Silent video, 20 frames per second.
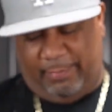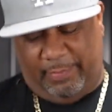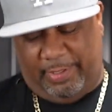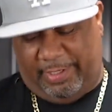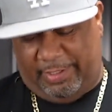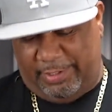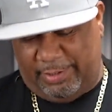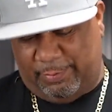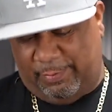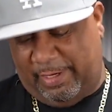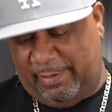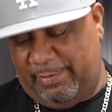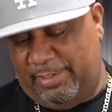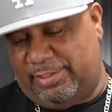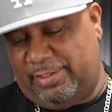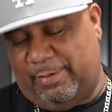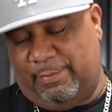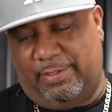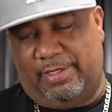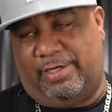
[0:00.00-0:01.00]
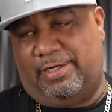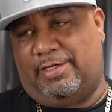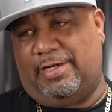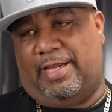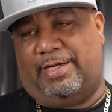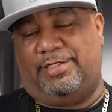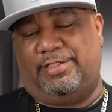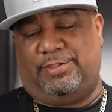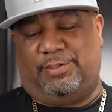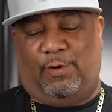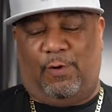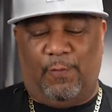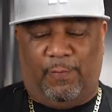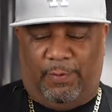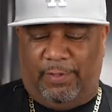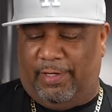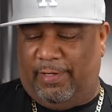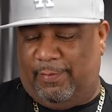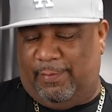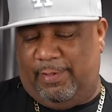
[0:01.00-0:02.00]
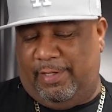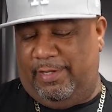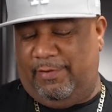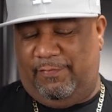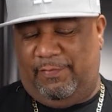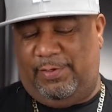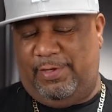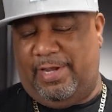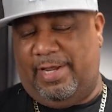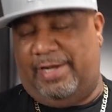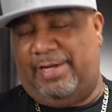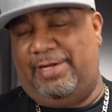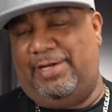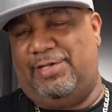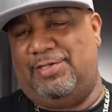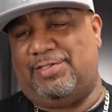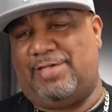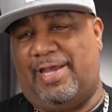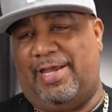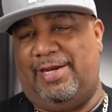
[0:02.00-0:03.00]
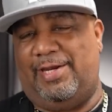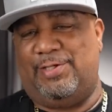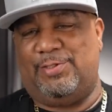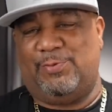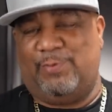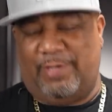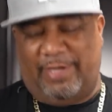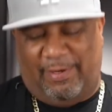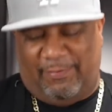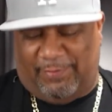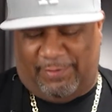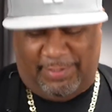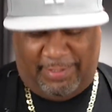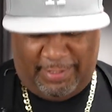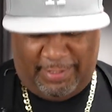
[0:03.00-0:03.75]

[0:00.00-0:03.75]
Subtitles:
man, this might be something that is like just open up. If you got any sinus or whatever,